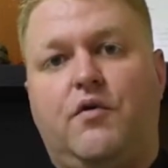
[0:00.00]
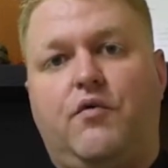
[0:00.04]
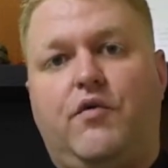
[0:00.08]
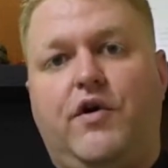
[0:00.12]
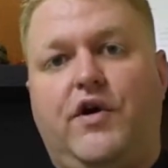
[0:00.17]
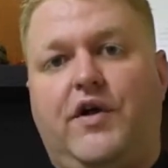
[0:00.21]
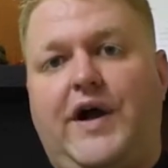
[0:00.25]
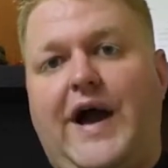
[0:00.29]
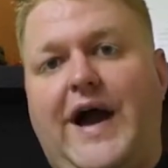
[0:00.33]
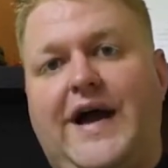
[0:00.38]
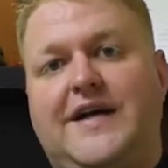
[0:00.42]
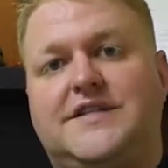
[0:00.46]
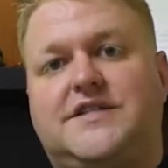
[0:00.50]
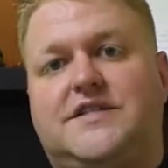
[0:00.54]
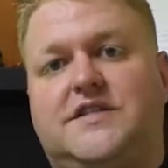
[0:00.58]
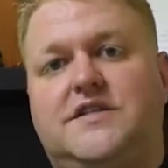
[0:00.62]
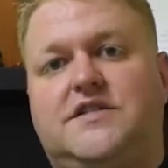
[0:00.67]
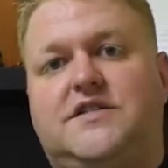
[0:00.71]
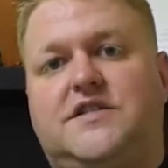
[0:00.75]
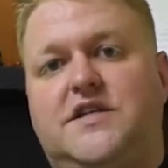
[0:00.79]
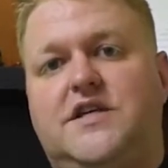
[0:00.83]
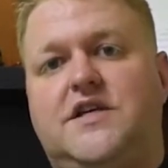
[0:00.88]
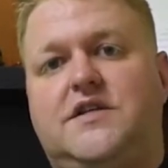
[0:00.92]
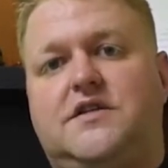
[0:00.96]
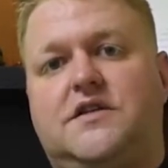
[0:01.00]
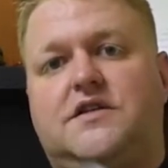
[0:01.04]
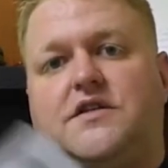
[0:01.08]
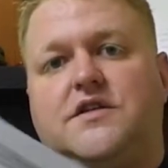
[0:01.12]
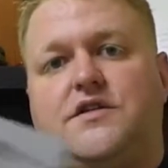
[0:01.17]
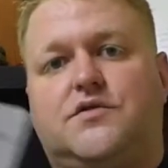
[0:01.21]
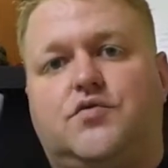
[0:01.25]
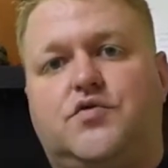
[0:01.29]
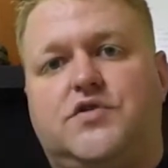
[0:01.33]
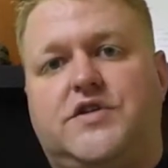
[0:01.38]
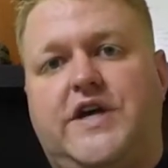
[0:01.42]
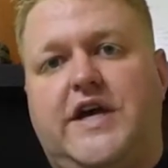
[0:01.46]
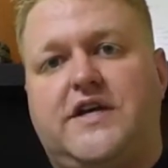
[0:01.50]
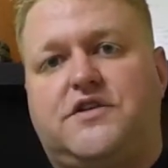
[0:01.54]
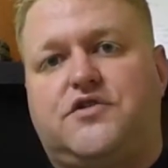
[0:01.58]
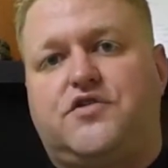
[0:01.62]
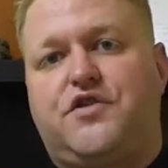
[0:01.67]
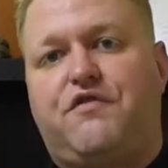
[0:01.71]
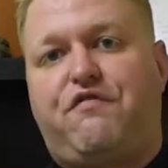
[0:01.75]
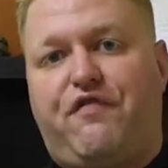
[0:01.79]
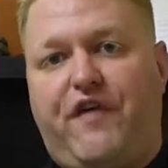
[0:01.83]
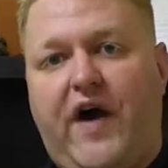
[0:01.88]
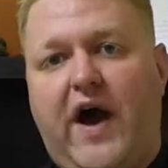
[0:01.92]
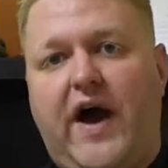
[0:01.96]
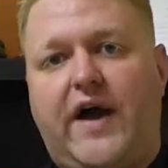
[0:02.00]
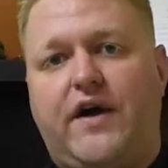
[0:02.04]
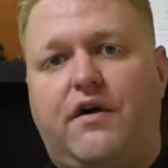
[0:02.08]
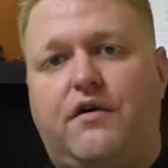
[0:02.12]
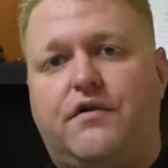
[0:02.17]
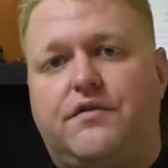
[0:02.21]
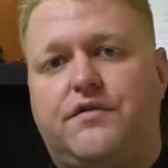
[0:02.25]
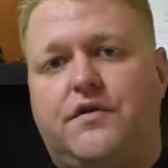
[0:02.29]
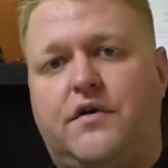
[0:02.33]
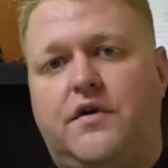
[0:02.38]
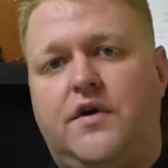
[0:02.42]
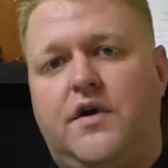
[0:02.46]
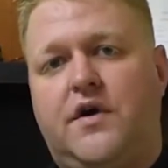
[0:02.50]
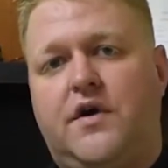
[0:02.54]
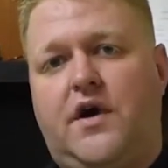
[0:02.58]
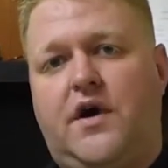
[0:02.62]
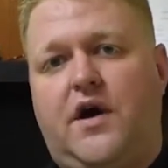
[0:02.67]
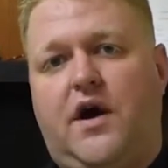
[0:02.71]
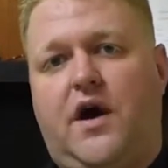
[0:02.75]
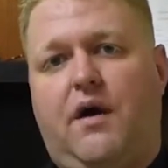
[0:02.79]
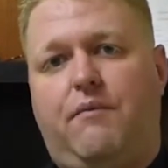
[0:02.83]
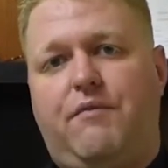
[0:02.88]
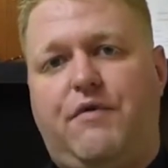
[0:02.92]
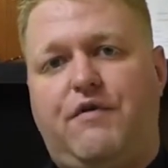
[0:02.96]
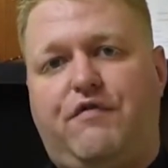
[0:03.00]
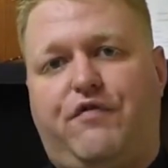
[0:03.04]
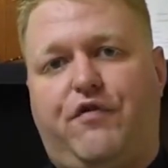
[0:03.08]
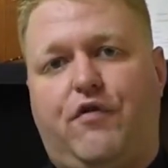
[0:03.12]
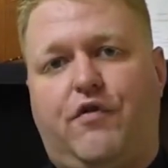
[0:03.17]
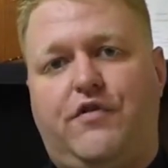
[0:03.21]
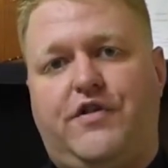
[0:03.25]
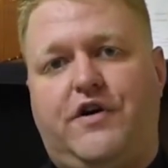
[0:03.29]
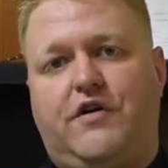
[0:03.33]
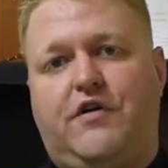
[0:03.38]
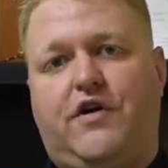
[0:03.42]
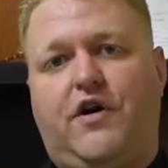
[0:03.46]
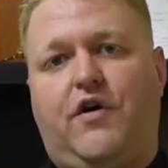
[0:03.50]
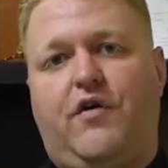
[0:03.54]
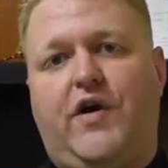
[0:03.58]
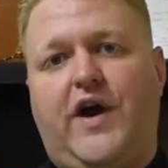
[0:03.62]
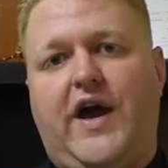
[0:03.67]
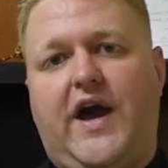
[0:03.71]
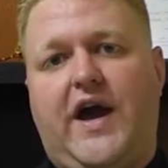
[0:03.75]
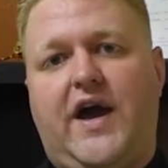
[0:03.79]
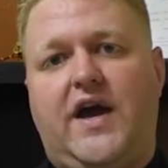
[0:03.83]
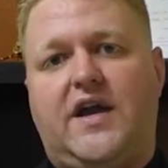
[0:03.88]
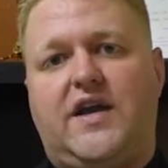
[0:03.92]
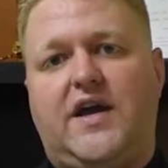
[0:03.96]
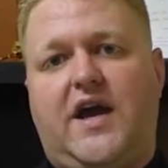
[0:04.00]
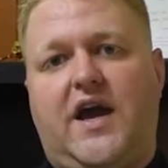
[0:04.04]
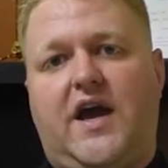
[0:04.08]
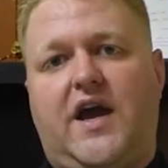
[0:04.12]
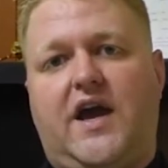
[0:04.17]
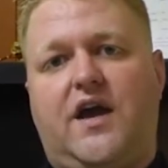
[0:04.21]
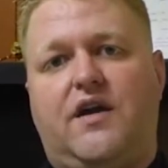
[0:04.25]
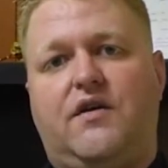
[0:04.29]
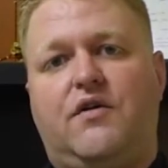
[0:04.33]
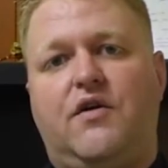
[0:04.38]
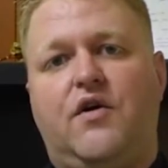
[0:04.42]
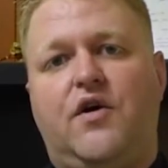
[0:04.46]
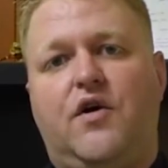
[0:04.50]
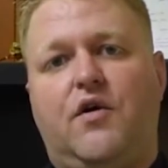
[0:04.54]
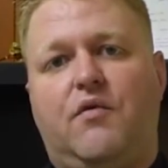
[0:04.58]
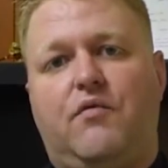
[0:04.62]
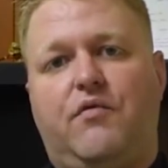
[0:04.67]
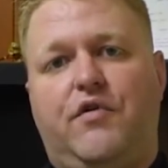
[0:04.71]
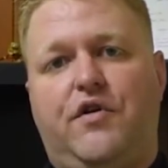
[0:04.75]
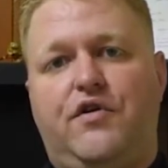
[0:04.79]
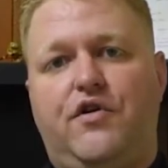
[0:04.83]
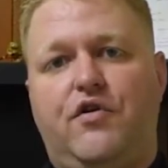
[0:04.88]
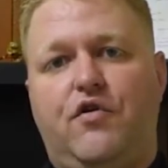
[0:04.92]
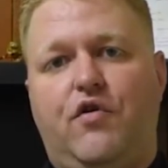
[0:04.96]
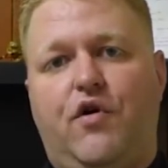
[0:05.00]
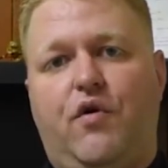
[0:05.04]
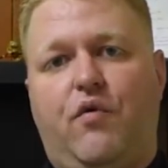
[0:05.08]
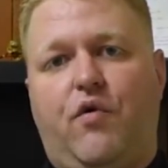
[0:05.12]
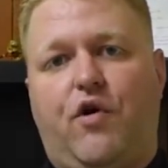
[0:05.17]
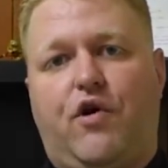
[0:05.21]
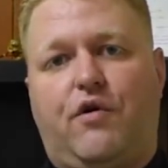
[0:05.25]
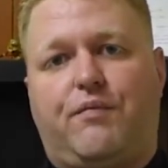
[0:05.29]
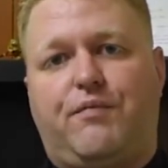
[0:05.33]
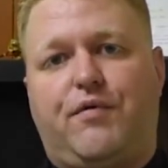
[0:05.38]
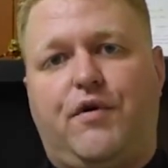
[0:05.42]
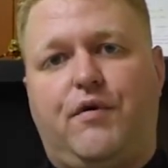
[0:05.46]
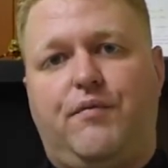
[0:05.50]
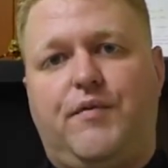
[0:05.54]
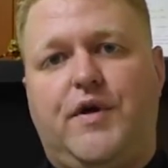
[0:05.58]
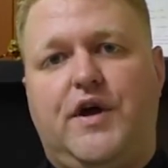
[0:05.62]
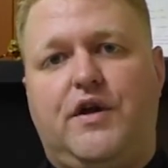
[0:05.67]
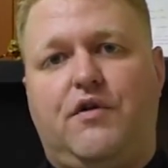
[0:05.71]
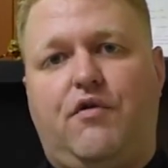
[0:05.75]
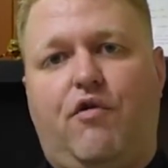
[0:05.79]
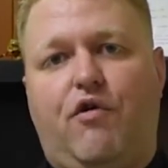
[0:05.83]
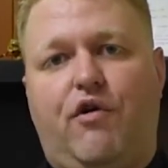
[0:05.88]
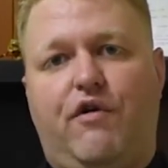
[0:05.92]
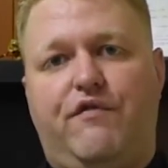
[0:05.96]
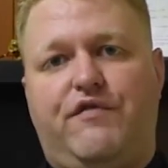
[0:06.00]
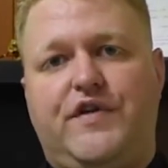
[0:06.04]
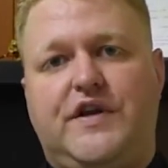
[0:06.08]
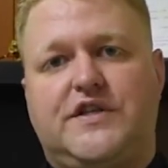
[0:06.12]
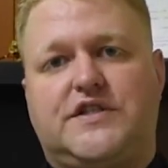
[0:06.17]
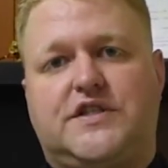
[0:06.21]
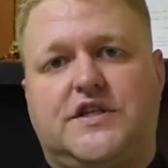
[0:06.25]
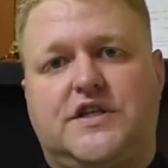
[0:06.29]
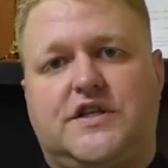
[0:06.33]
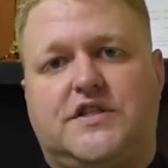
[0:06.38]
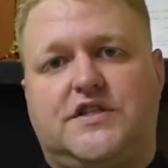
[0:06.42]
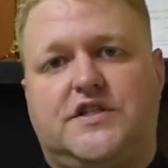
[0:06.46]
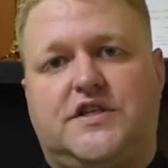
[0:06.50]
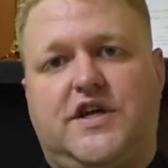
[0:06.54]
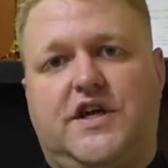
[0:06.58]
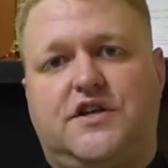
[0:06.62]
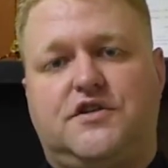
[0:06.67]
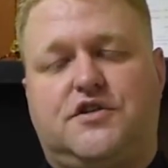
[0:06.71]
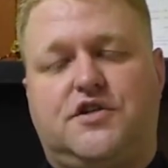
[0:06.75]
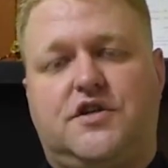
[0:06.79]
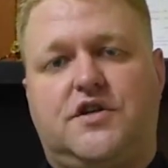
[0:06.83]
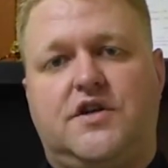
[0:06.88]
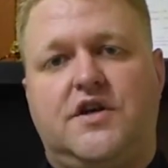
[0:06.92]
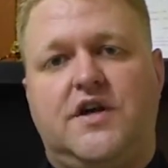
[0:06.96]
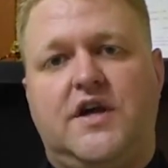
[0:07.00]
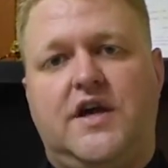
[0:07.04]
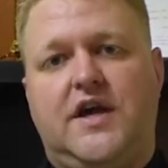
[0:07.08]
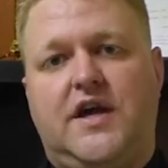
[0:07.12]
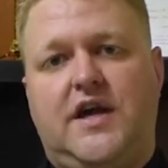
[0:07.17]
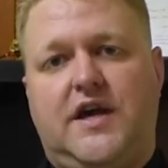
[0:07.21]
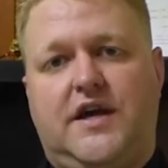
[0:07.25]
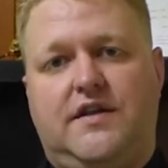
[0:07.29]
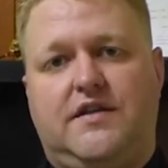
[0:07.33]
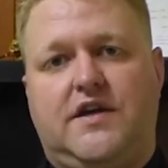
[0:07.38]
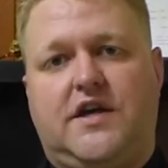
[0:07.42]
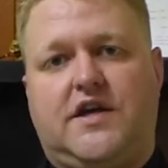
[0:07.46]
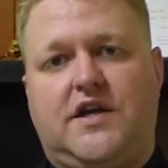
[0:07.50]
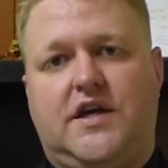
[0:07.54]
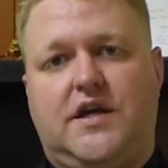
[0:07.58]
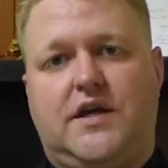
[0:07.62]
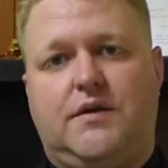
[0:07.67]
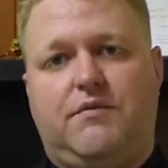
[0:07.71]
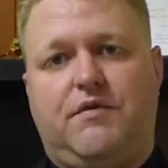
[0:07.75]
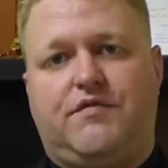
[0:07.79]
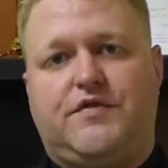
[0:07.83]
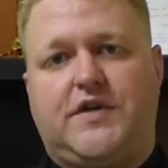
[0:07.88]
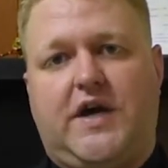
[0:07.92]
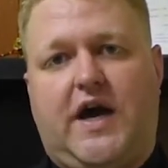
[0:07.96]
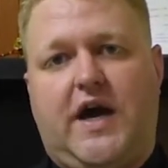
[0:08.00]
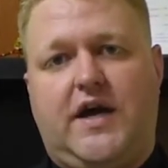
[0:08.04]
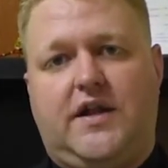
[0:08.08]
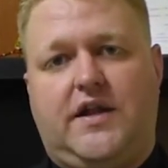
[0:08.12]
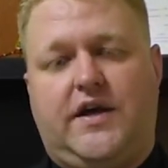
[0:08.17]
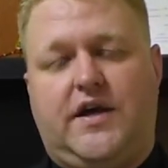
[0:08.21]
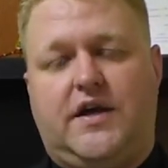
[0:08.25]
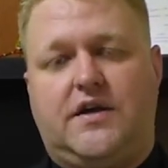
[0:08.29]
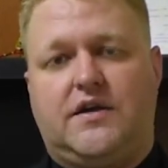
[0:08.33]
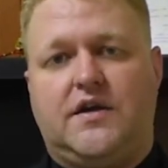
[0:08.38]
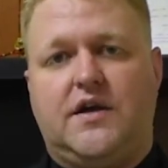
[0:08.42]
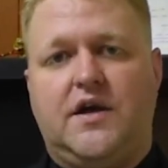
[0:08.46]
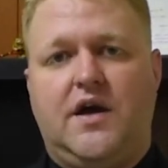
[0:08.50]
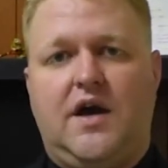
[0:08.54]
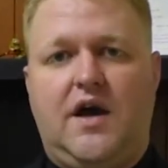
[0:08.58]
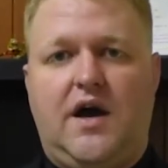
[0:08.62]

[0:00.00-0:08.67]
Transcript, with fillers: will ask to see that this was actually filed uh, before they'll go ahead and renew a work permit or a visa extension in the Kingdom of Thailand.